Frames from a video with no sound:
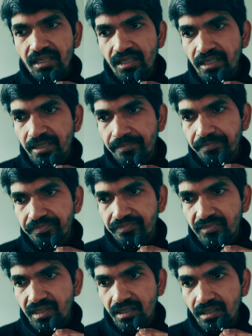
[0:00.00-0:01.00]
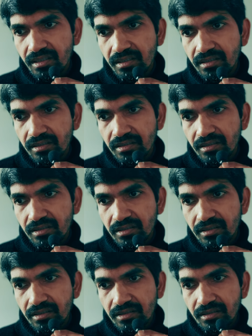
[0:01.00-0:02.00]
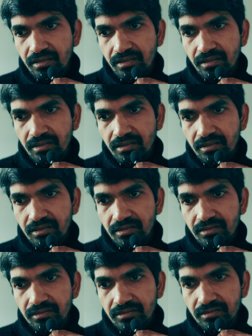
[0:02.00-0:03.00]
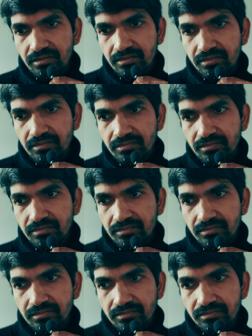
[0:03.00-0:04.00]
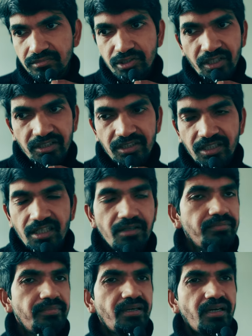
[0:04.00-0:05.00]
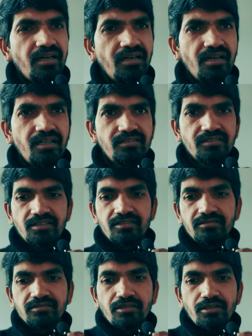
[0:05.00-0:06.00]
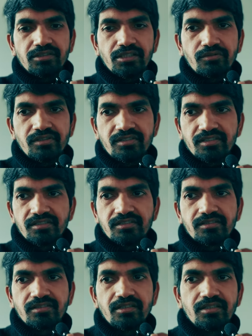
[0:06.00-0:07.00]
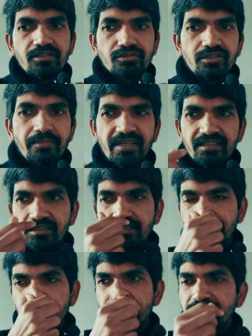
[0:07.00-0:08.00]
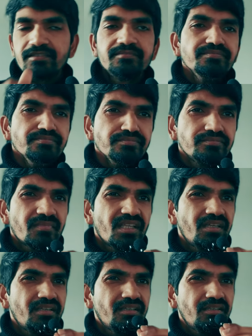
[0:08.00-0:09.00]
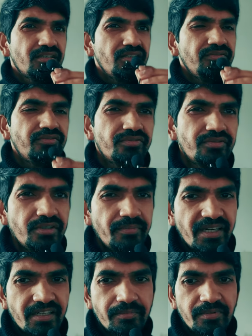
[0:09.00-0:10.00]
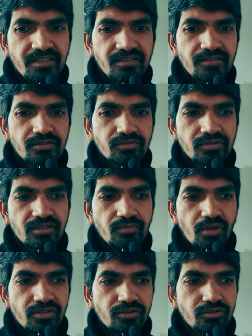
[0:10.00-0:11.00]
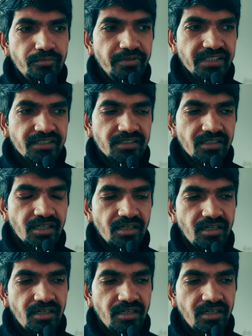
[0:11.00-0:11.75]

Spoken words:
So I think I have answered all the questions. So the main thing is that if a married PhD student wants to bring